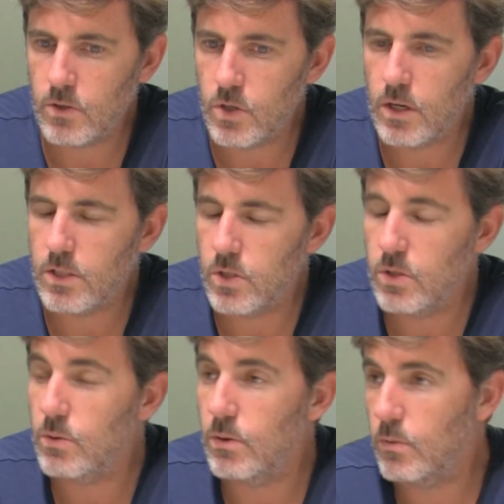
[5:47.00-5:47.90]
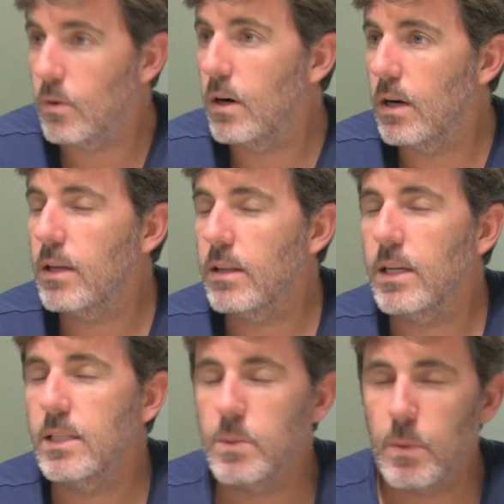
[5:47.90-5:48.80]
trying to do and why, and
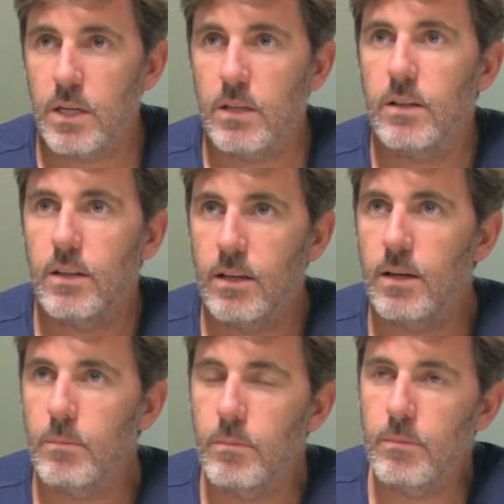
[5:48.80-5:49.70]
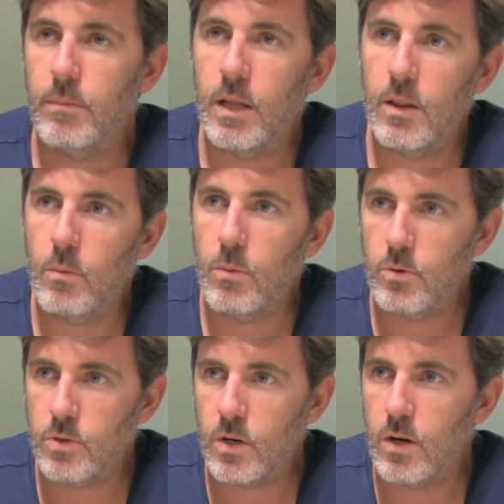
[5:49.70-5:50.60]
then spend a lot
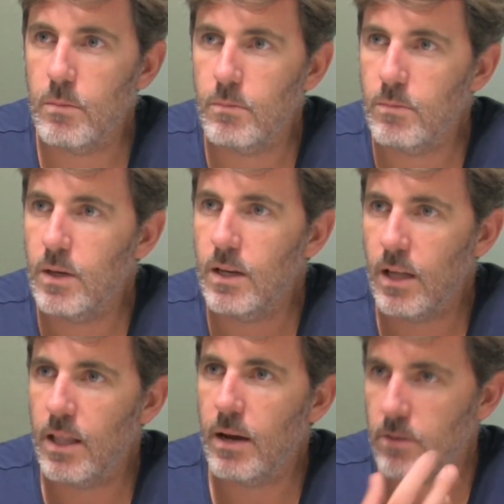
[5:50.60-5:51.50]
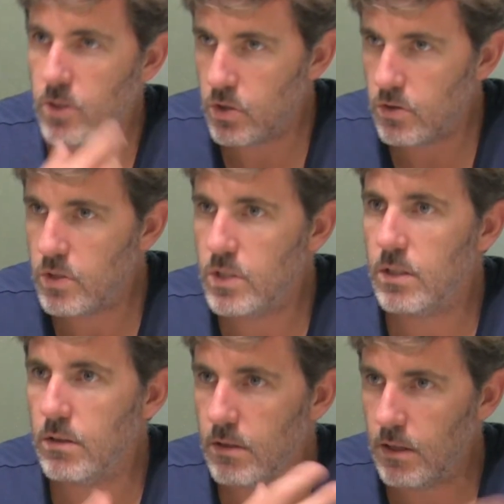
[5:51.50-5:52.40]
more time allowing
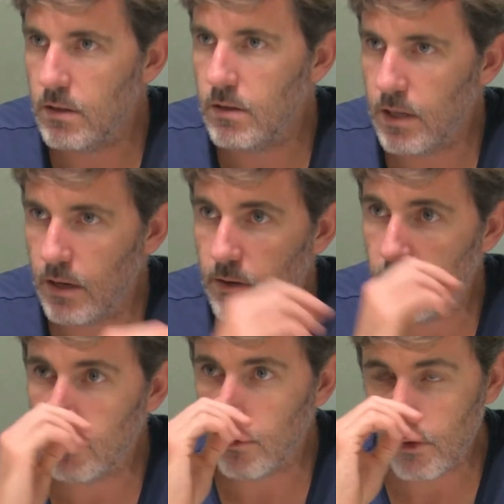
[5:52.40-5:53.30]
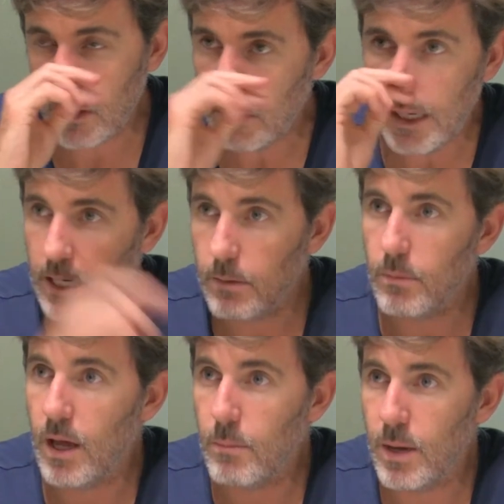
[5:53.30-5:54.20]
students to give you feedback
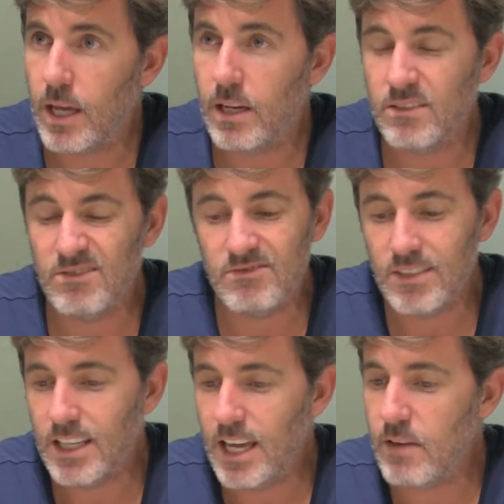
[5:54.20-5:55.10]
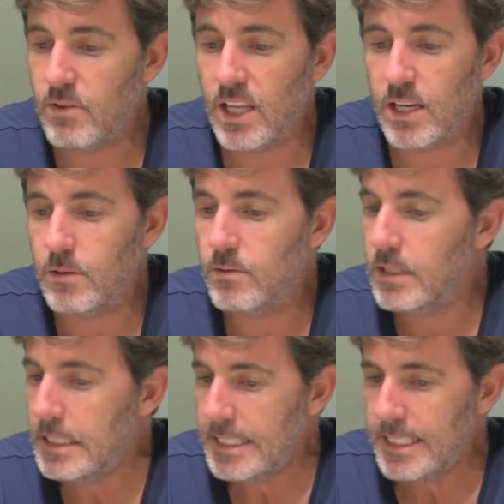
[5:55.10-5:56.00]
about it. And even
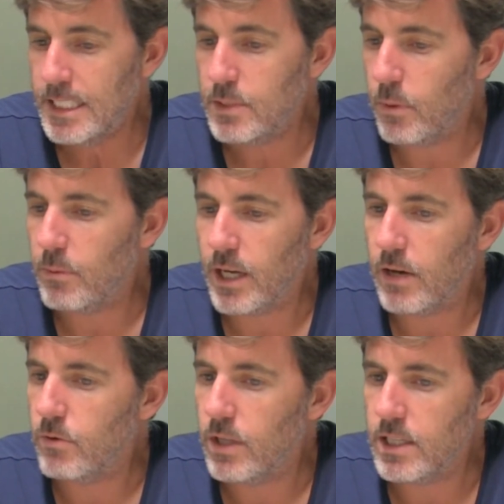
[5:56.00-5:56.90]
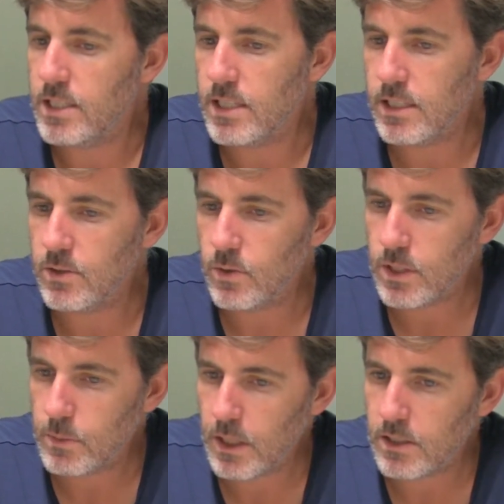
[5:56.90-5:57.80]
then, it's probably unrealistic to
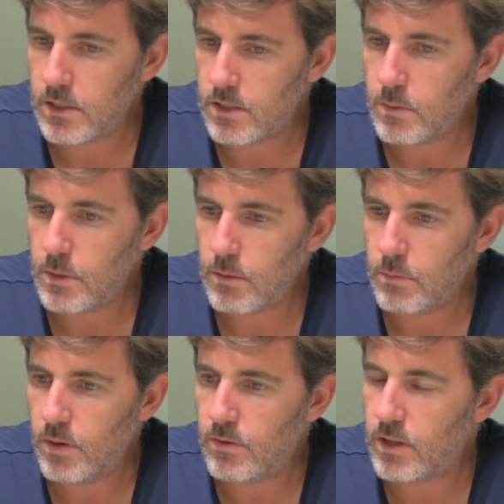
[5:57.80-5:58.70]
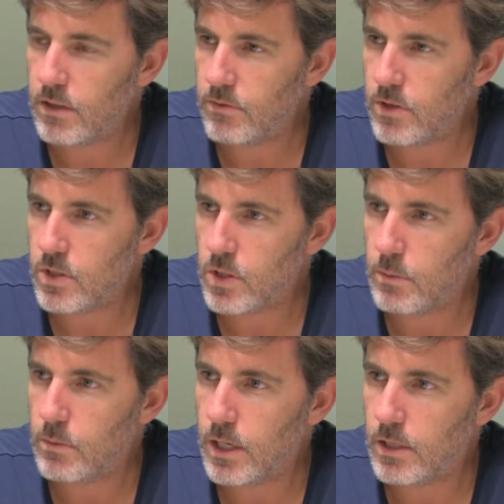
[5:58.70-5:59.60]
expect it to be perfect the first
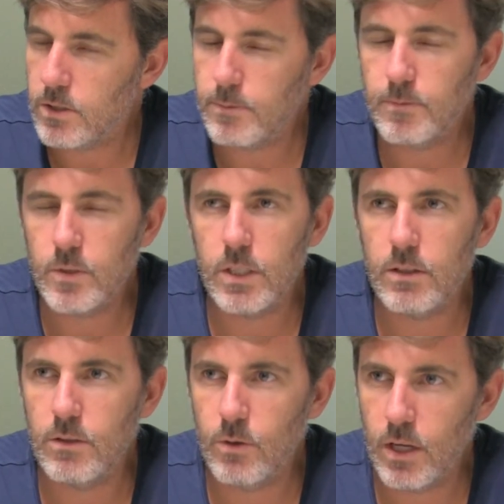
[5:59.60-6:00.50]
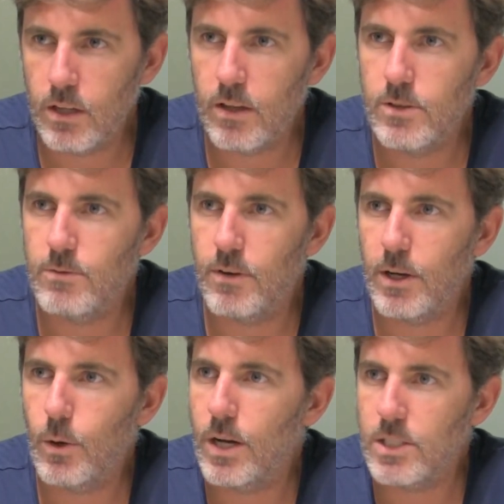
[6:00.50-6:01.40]
time around. So looking at those
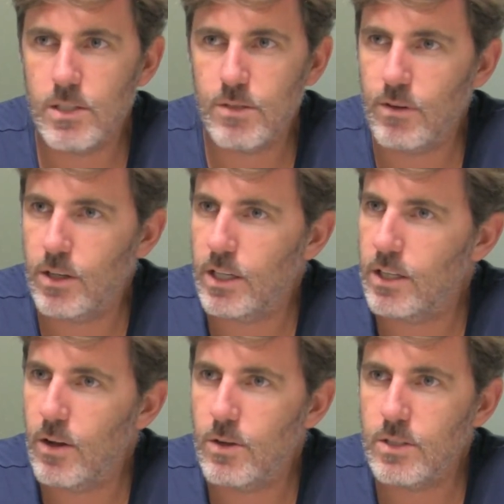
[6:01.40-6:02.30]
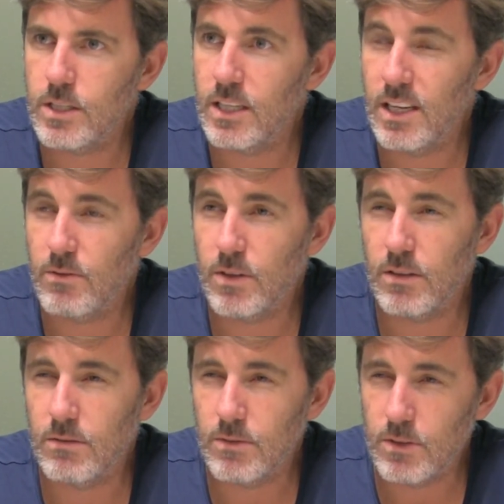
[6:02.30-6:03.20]
evaluations very closely, and
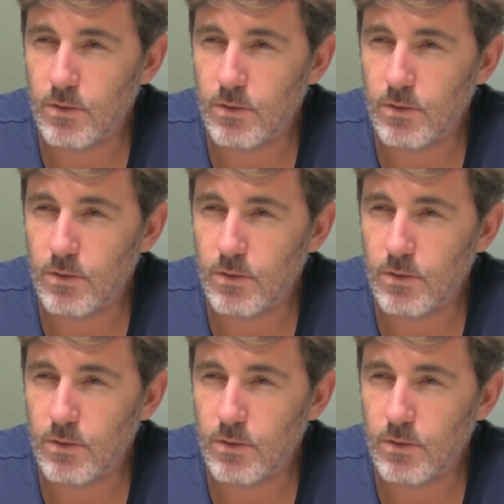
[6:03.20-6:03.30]
even